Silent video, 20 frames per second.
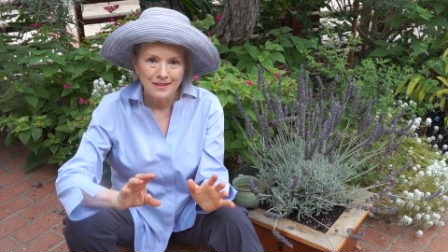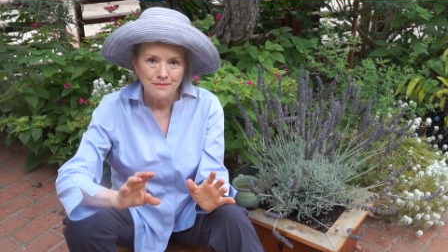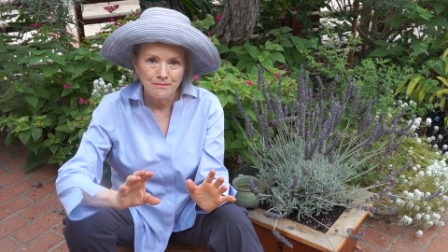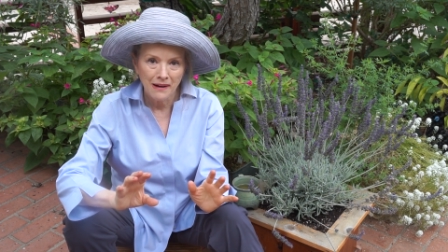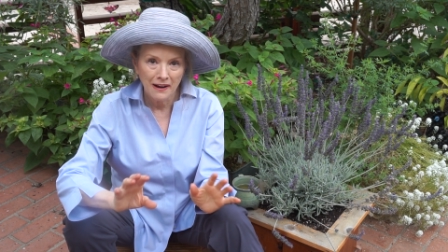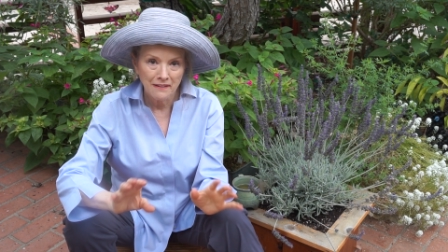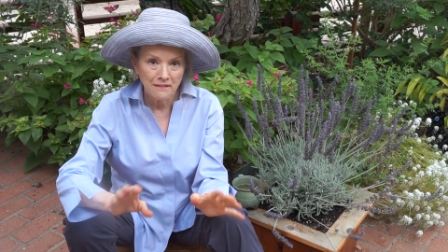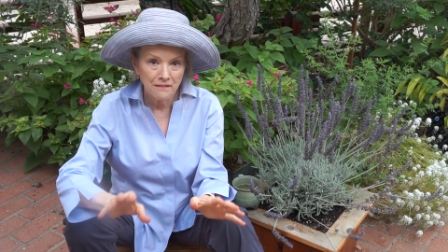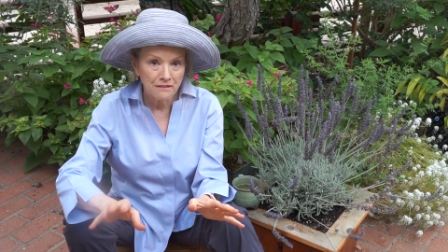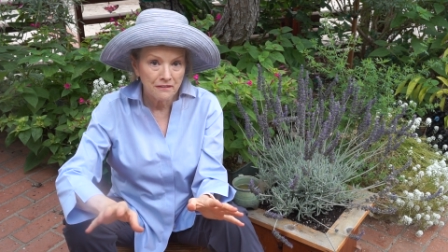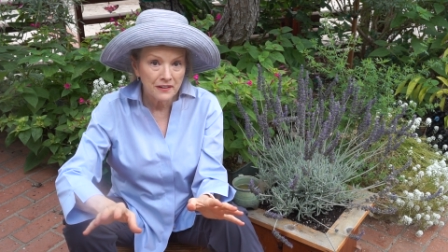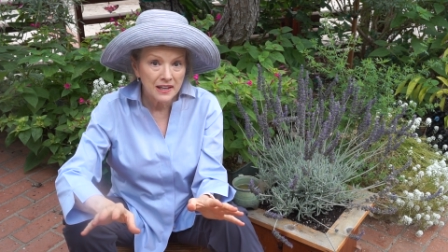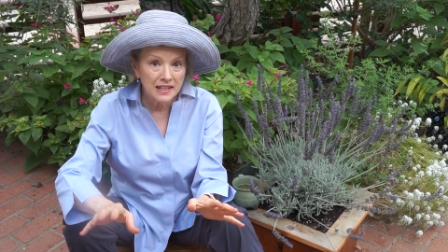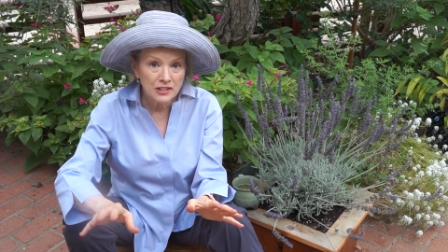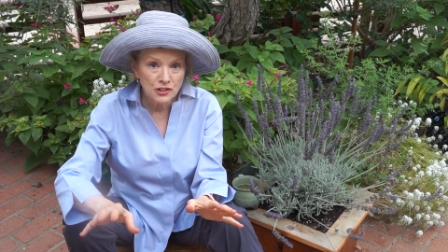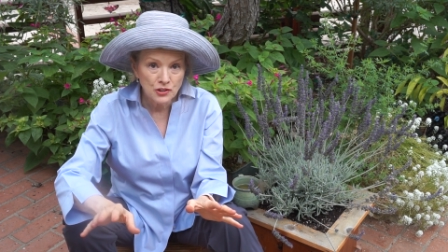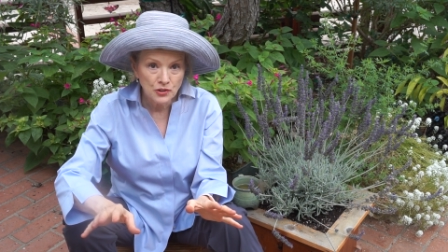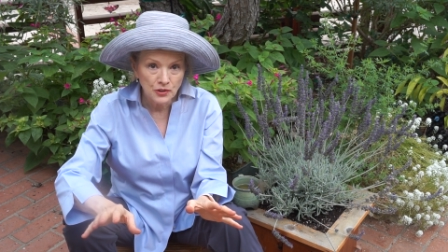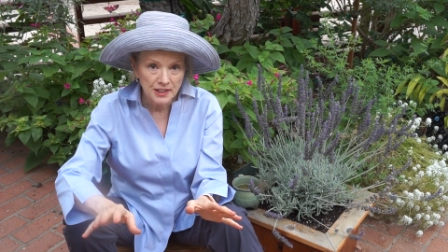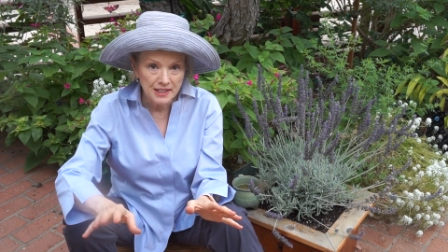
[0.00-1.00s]
My
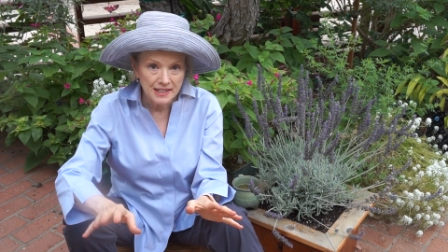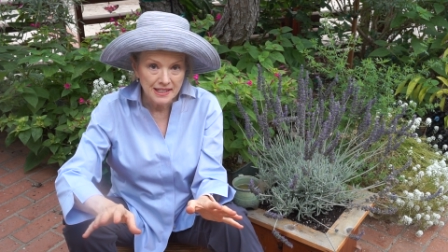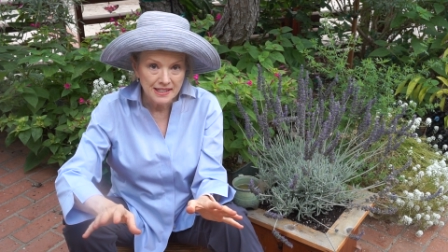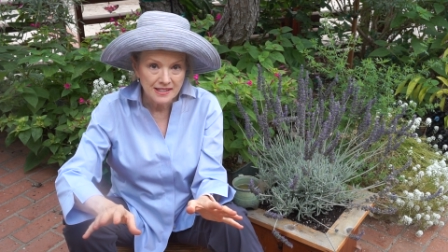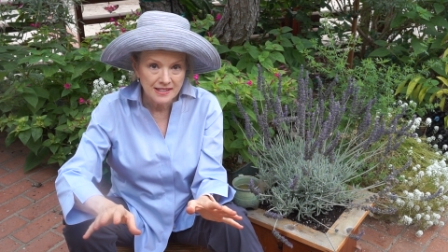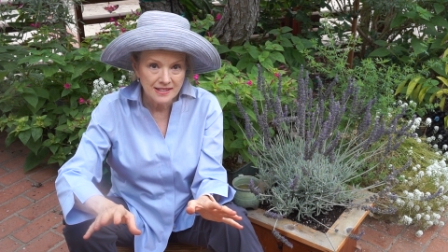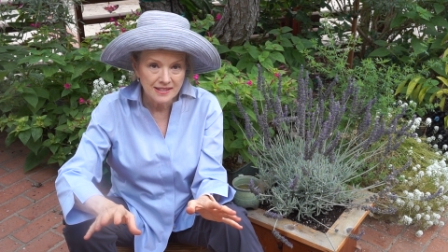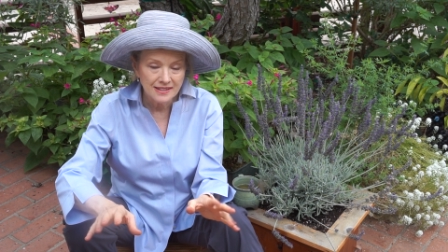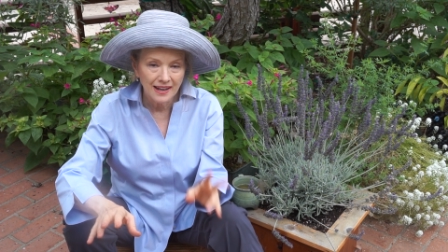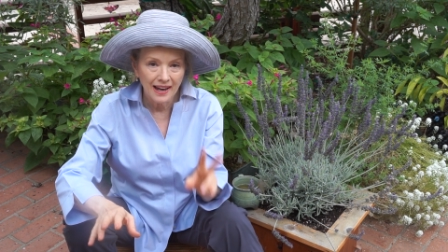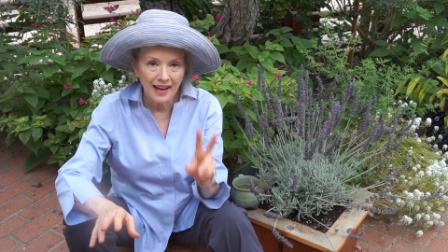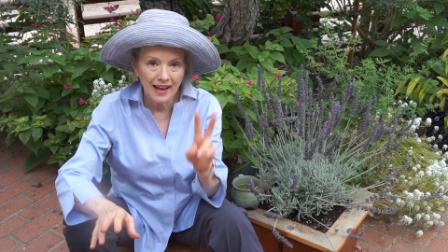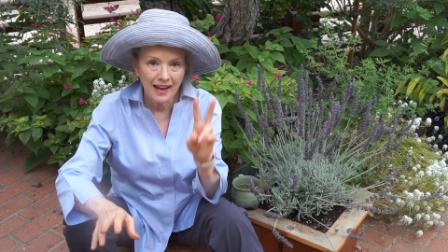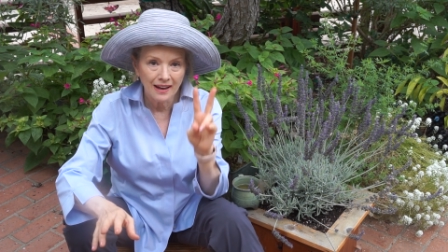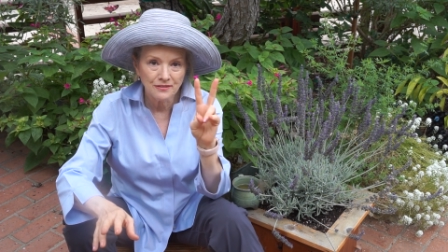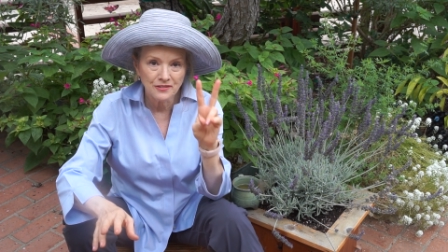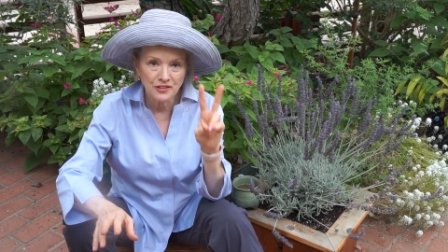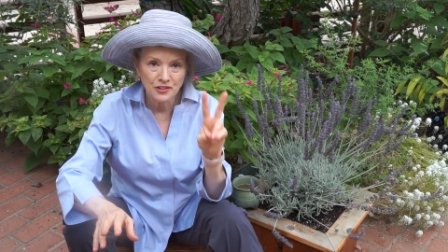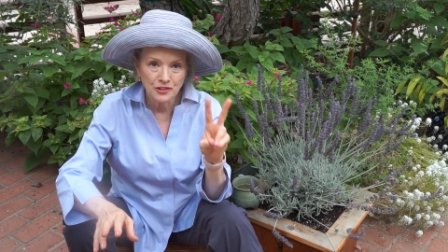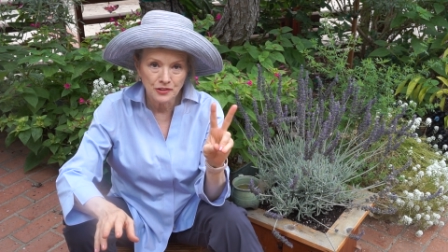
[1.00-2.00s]
fig trees, I
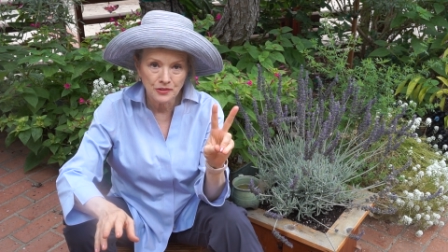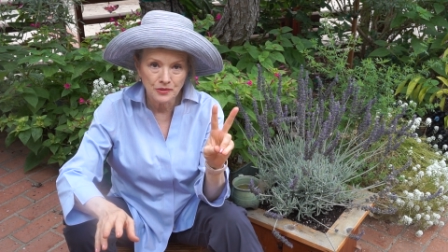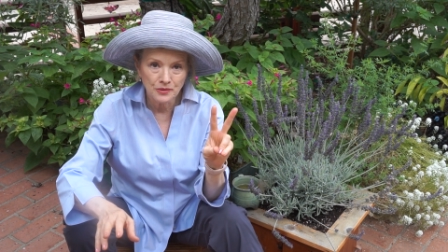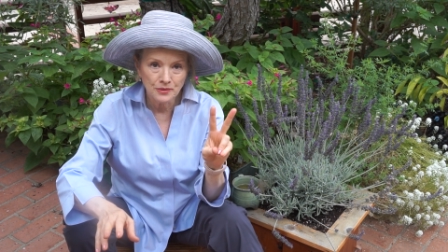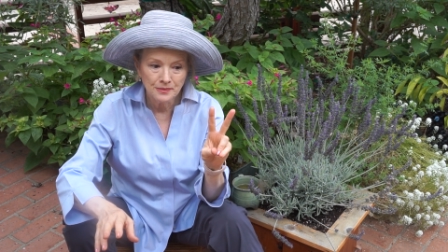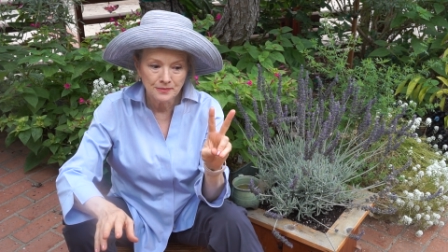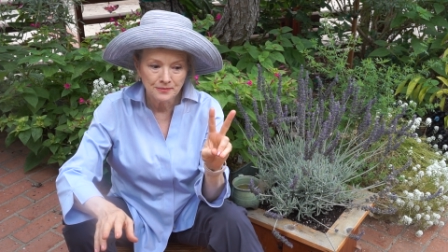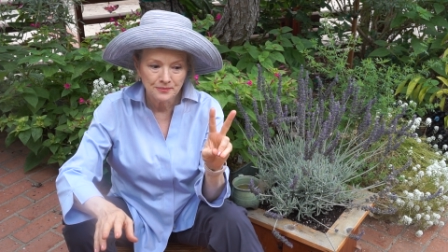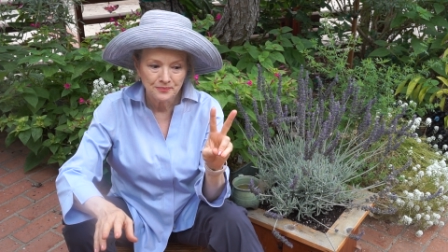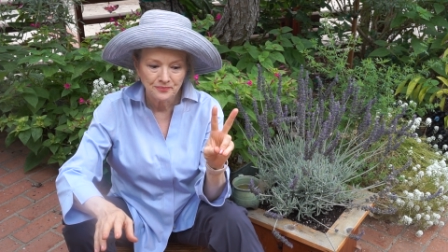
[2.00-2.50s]
have two.